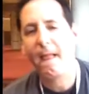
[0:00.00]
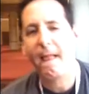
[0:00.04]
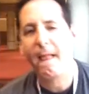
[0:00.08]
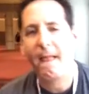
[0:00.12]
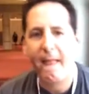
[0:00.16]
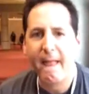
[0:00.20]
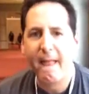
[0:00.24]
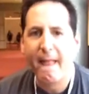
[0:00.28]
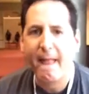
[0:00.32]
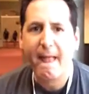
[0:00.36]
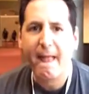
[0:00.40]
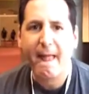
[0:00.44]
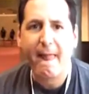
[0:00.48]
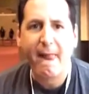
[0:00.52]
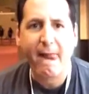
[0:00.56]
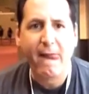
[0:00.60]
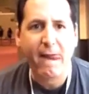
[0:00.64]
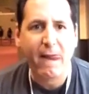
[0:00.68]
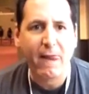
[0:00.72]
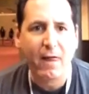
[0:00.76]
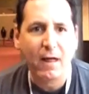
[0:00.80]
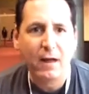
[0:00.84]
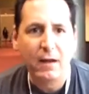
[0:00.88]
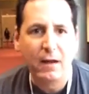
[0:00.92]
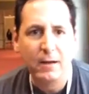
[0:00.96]
you
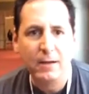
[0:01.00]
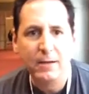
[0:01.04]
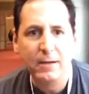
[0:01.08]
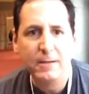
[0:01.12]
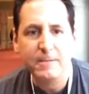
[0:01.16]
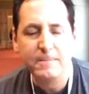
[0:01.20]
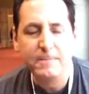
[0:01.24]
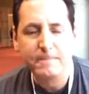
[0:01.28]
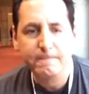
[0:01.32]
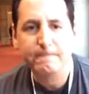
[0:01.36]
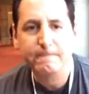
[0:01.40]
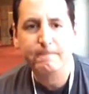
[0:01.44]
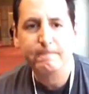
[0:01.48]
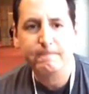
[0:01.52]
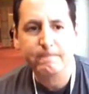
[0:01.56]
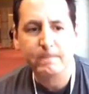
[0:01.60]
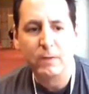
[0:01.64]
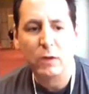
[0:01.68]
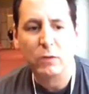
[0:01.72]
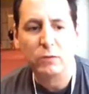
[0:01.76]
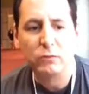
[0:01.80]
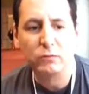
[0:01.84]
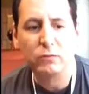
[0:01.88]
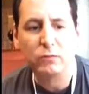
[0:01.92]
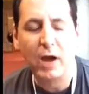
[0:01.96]
went from making
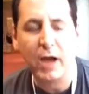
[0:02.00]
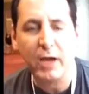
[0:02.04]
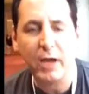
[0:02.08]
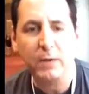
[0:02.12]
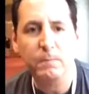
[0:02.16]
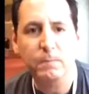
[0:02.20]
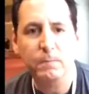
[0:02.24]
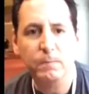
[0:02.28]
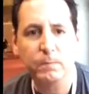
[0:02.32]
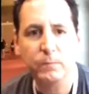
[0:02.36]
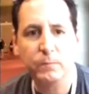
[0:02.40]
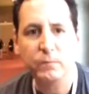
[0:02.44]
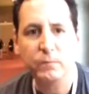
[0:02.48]
pizzas at home,